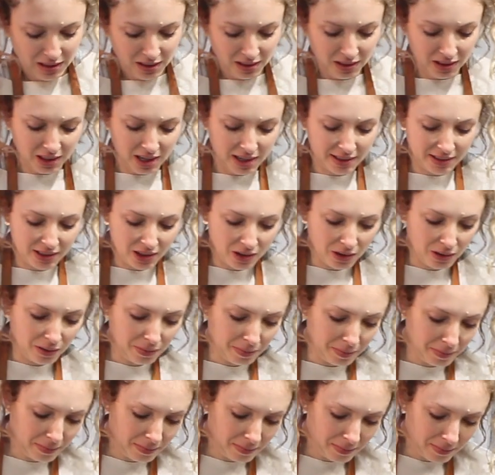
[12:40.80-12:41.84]
Okay, so
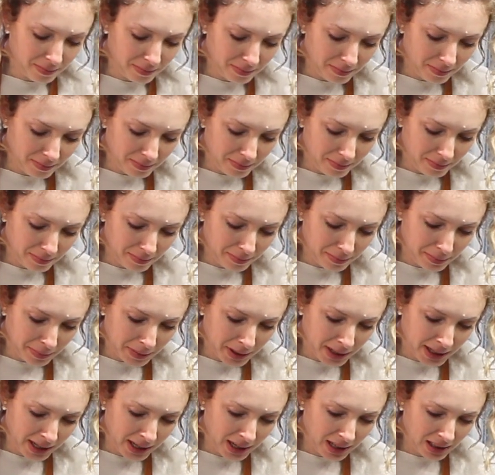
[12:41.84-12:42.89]

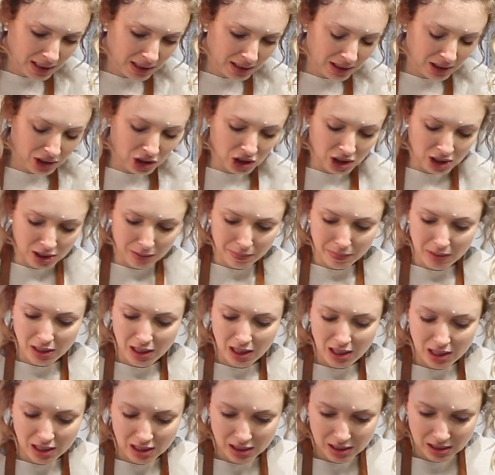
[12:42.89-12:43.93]
my
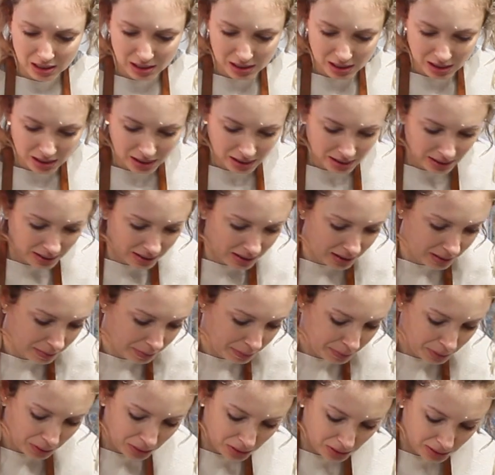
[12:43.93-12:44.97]
chimney is
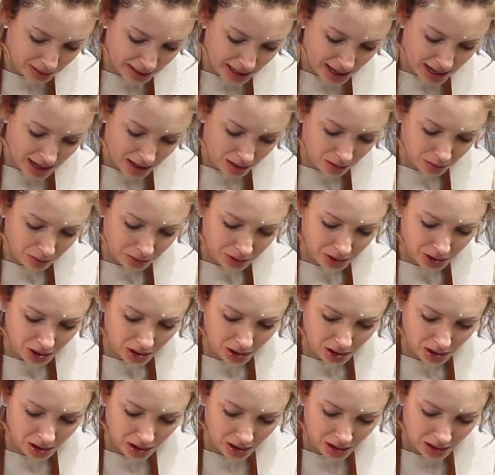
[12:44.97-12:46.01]
pulled out.
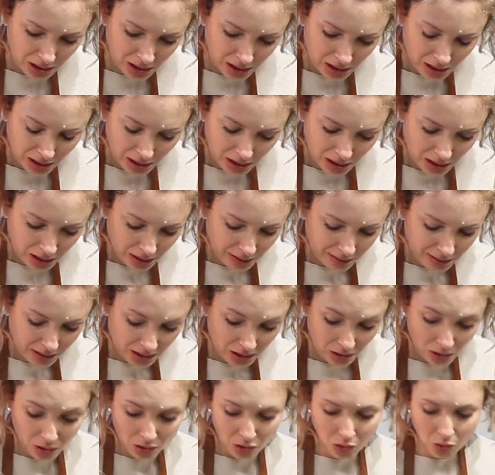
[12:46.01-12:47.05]
I've
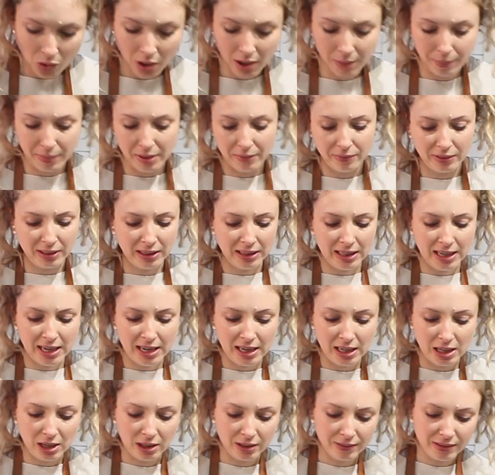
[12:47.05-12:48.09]
still got quite a bit of
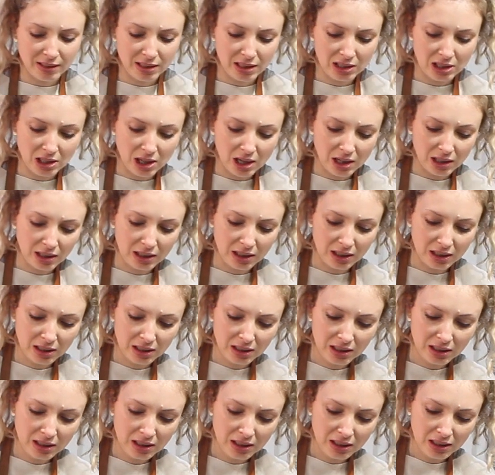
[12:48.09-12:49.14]
clay kind of stuck
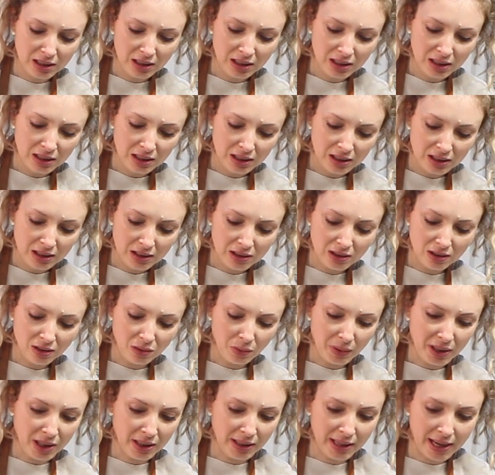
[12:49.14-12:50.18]
to the
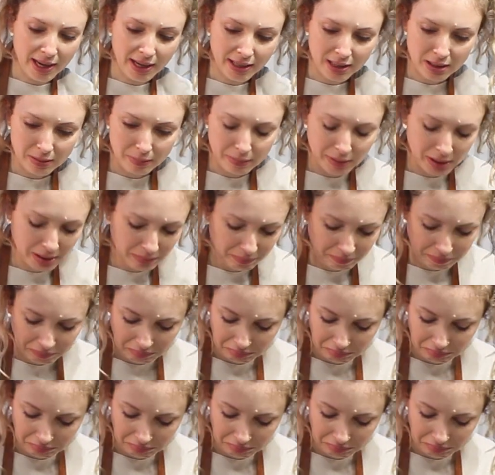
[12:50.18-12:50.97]
wheel head, but